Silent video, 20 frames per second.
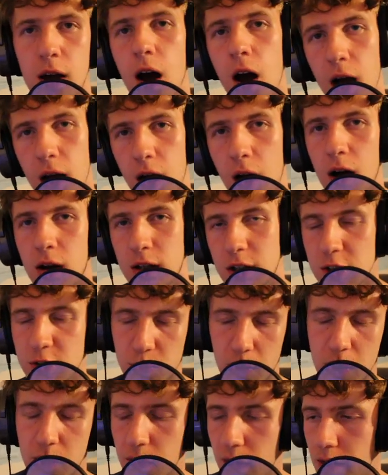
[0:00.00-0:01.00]
Ark is my
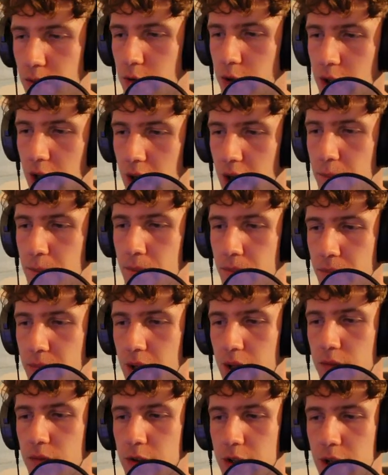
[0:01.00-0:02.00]
favourite game, if
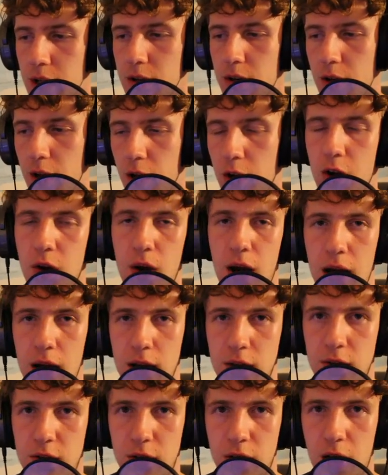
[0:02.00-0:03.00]
you didn't know, and
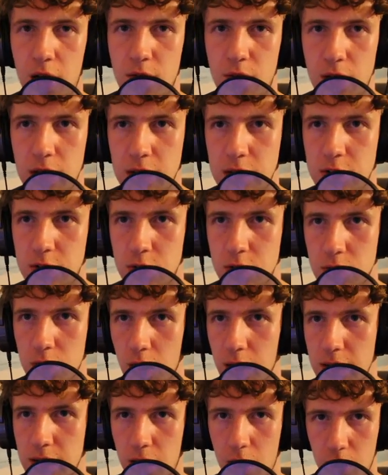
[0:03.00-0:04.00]
I really do like
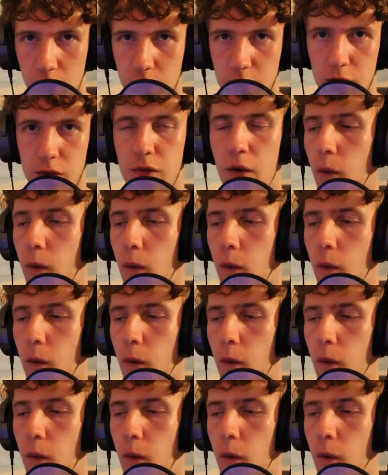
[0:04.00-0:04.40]
Ark for all